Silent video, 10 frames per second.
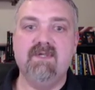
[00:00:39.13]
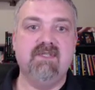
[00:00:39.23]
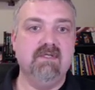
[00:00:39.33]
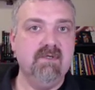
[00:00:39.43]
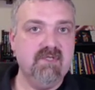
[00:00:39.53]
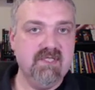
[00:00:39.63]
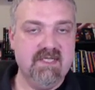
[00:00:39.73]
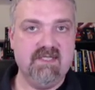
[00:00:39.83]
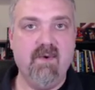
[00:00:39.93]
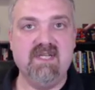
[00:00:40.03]
So a
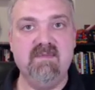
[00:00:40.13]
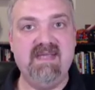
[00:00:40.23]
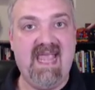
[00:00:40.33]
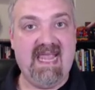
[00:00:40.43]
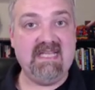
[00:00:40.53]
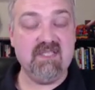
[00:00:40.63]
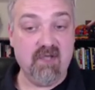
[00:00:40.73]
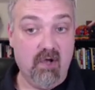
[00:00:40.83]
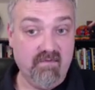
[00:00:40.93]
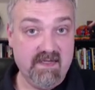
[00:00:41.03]
solution is going to be a
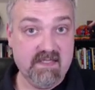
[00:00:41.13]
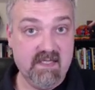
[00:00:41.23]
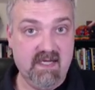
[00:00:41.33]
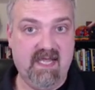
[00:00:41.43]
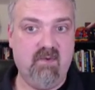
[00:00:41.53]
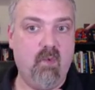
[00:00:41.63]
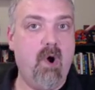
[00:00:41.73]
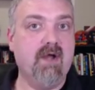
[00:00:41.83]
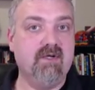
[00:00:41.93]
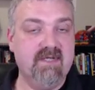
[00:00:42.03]
solvent, and
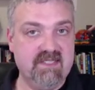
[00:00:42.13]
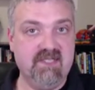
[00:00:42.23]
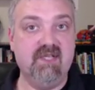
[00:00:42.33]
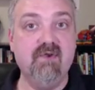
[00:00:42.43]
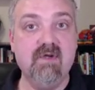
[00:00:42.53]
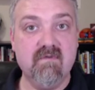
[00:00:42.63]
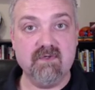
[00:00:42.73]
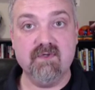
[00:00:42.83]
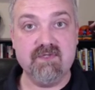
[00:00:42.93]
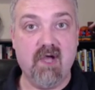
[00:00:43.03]
water is the
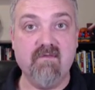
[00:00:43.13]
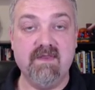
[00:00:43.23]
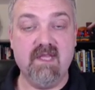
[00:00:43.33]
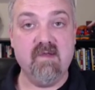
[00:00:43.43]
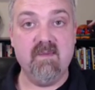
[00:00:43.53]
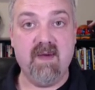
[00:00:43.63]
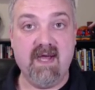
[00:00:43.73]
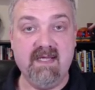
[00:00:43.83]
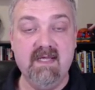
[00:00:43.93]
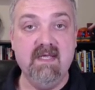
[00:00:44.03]
universal solvent in the human
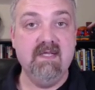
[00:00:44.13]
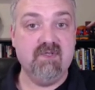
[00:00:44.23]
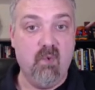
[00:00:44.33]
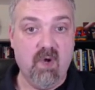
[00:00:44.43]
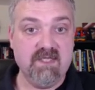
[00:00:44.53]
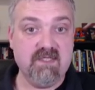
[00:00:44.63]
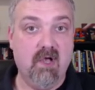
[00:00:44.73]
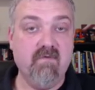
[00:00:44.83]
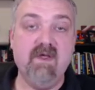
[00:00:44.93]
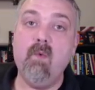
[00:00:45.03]
body. So one
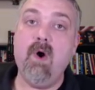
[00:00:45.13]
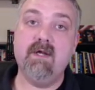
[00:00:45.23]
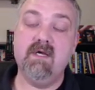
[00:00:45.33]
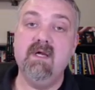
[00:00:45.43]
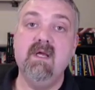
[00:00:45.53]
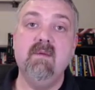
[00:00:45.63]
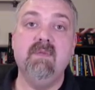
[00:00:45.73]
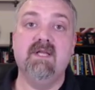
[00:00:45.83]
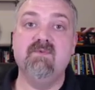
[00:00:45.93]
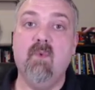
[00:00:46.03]
solvent, water,
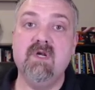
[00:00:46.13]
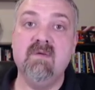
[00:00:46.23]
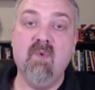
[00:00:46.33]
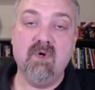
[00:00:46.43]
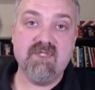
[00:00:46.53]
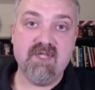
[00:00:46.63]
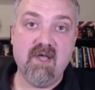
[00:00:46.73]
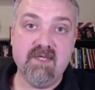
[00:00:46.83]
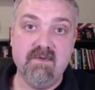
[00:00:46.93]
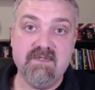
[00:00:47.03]
plus one or more
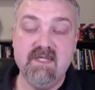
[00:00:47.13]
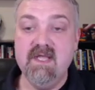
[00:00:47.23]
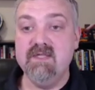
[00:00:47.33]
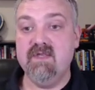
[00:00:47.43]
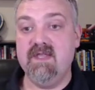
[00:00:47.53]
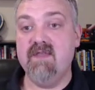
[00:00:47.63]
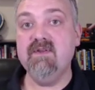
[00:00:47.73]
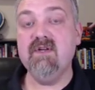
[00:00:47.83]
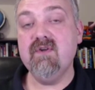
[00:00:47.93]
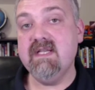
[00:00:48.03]
solutes. So the
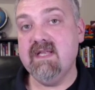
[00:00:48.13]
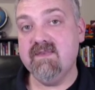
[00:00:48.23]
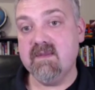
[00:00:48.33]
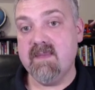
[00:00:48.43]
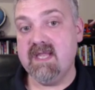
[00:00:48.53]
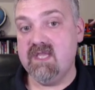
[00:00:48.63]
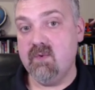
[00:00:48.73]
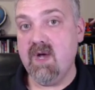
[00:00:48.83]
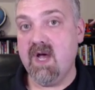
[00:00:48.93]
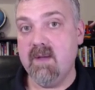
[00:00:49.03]
other ingredients that make
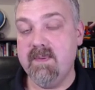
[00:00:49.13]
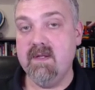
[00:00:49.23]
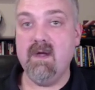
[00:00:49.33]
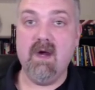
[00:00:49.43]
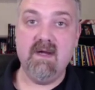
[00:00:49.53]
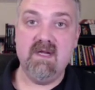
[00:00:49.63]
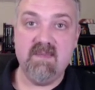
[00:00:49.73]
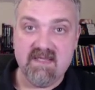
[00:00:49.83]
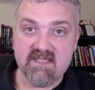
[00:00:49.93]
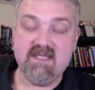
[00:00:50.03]
you up are going
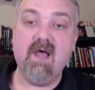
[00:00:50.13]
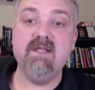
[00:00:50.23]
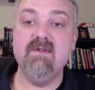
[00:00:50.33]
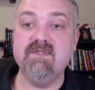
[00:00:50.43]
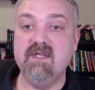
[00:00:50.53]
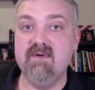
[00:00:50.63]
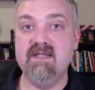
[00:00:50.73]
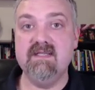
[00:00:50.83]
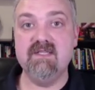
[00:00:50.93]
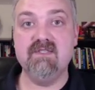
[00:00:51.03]
to be the solutes that
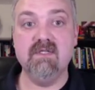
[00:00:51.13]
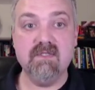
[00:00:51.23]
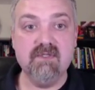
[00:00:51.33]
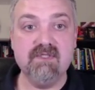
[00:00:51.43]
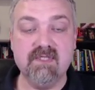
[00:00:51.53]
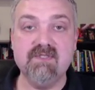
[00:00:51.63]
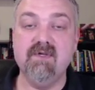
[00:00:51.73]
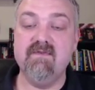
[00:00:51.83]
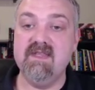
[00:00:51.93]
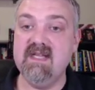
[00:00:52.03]
are in this solution.
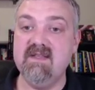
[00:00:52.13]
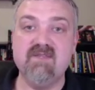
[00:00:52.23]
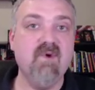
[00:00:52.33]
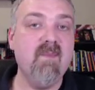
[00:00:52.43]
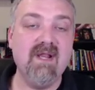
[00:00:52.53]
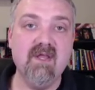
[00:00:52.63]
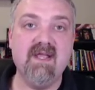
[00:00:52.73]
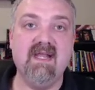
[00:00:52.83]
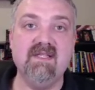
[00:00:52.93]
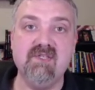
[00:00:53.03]
So if you think, that's one way to
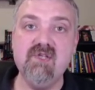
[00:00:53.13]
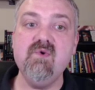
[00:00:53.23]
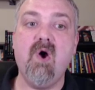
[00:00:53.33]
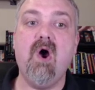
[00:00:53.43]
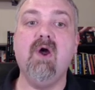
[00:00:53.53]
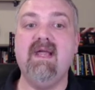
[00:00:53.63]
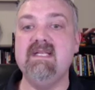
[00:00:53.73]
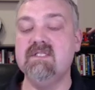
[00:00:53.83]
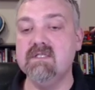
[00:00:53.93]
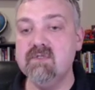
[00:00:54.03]
look at it, is you are
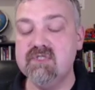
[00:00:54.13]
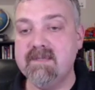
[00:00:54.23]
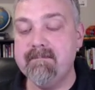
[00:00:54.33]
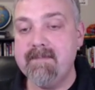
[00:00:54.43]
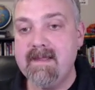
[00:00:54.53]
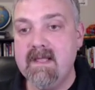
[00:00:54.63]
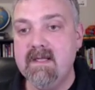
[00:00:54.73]
a solution.